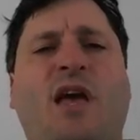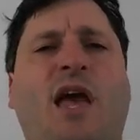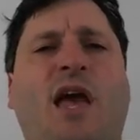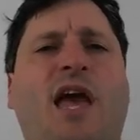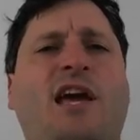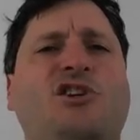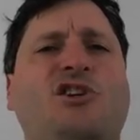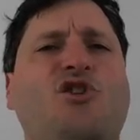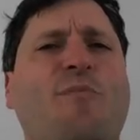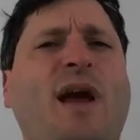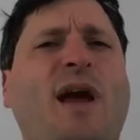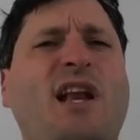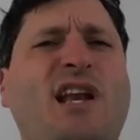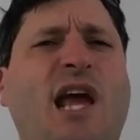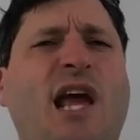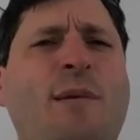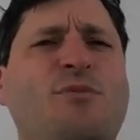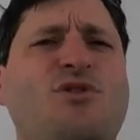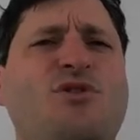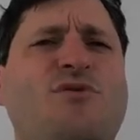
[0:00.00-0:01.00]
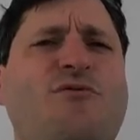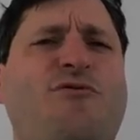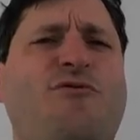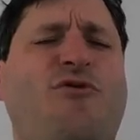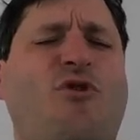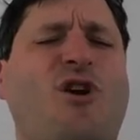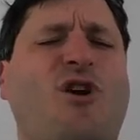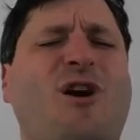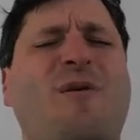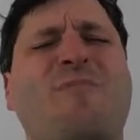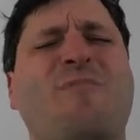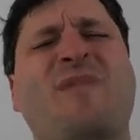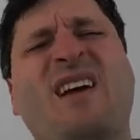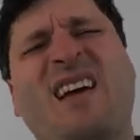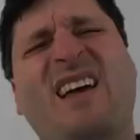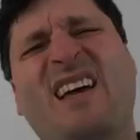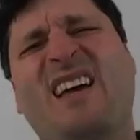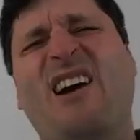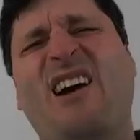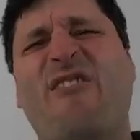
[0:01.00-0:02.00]
And domain names form
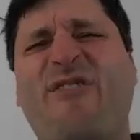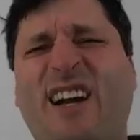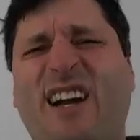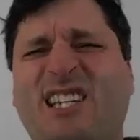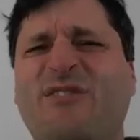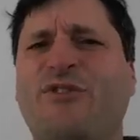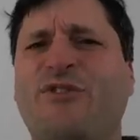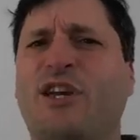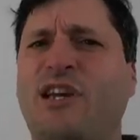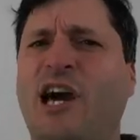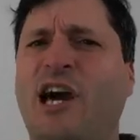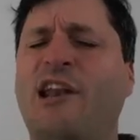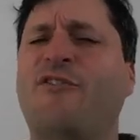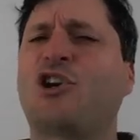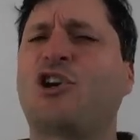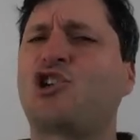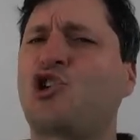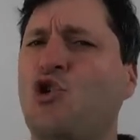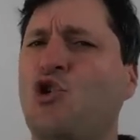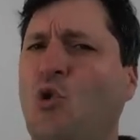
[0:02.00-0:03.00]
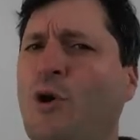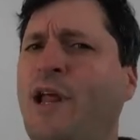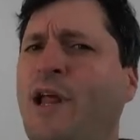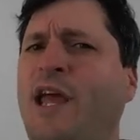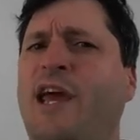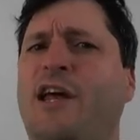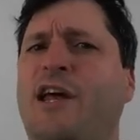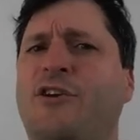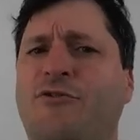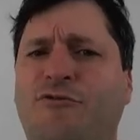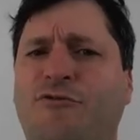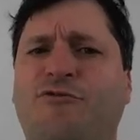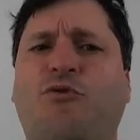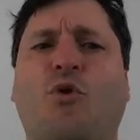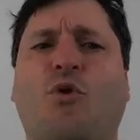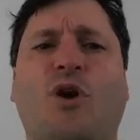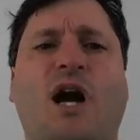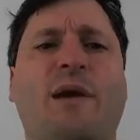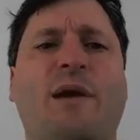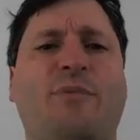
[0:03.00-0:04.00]
effectively kind of a shorthand
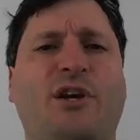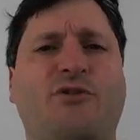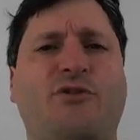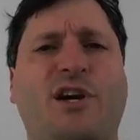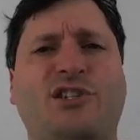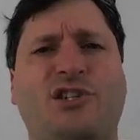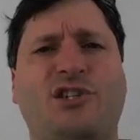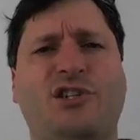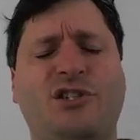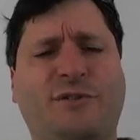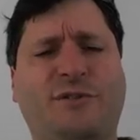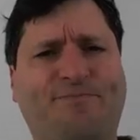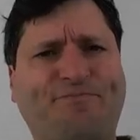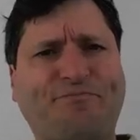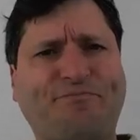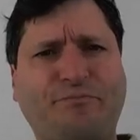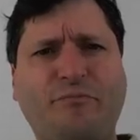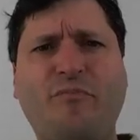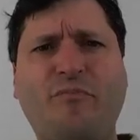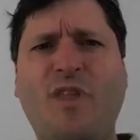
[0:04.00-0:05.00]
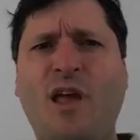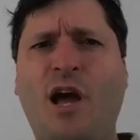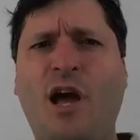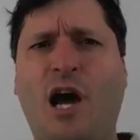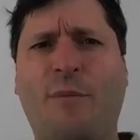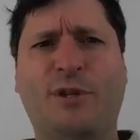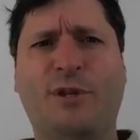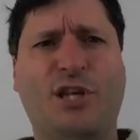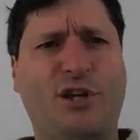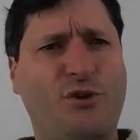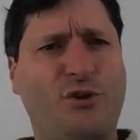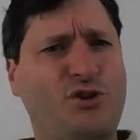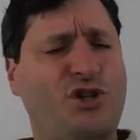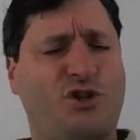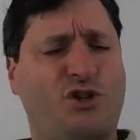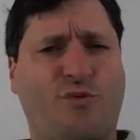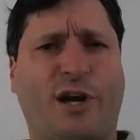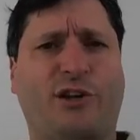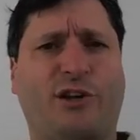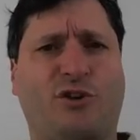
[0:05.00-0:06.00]
for IP addresses, but they use
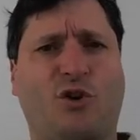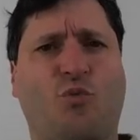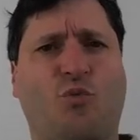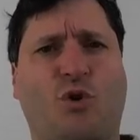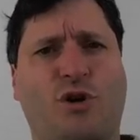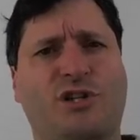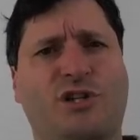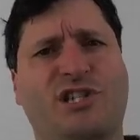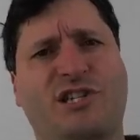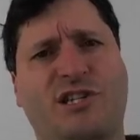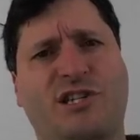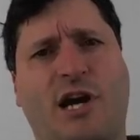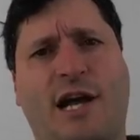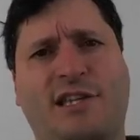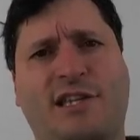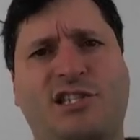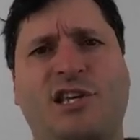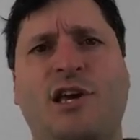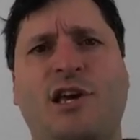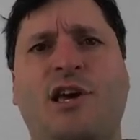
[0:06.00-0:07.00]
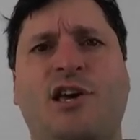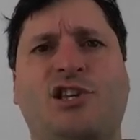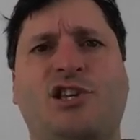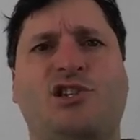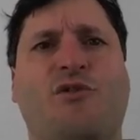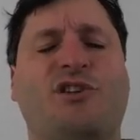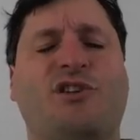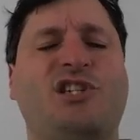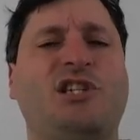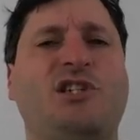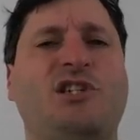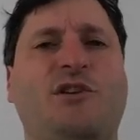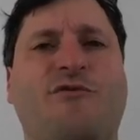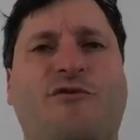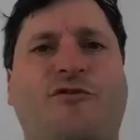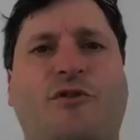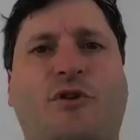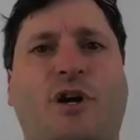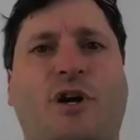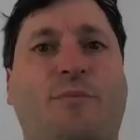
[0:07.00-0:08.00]
just regular words and dots. So it's easy
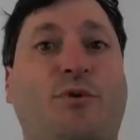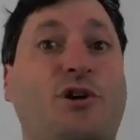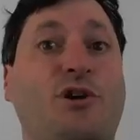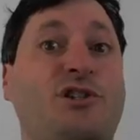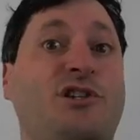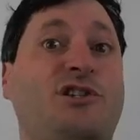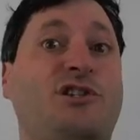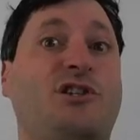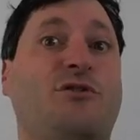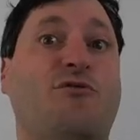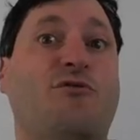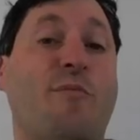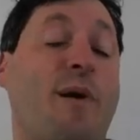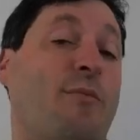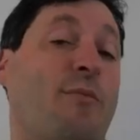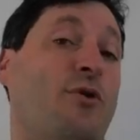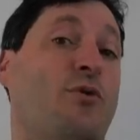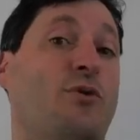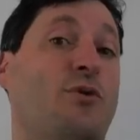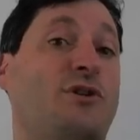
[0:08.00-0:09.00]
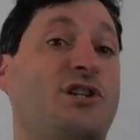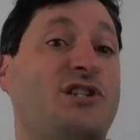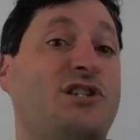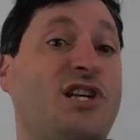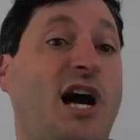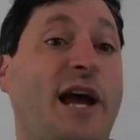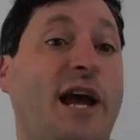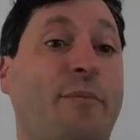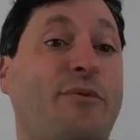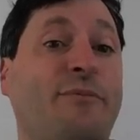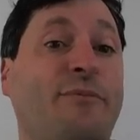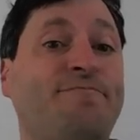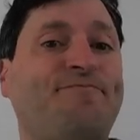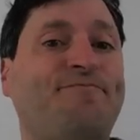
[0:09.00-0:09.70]
for a person to remember or to type.